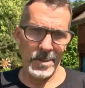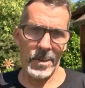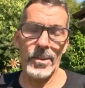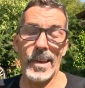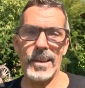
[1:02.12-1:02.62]

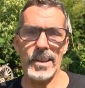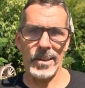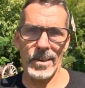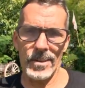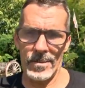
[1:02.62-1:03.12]
Another day
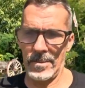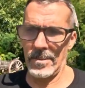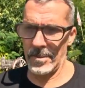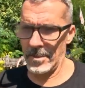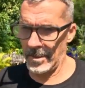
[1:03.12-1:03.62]
here
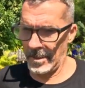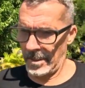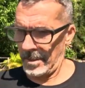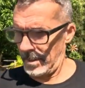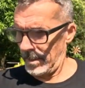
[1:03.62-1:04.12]

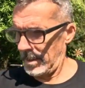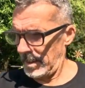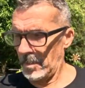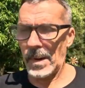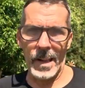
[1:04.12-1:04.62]

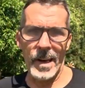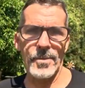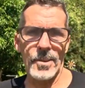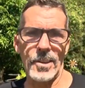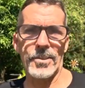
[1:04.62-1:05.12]
in my
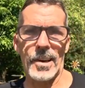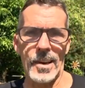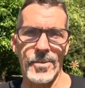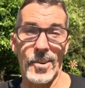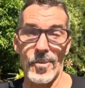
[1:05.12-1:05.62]
life on the
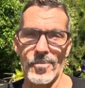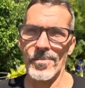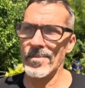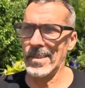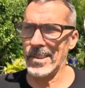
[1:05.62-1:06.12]
Thai farm
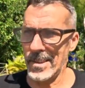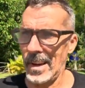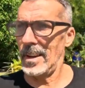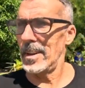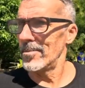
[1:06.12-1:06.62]
in
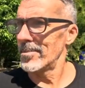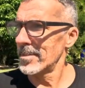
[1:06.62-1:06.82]
Thailand.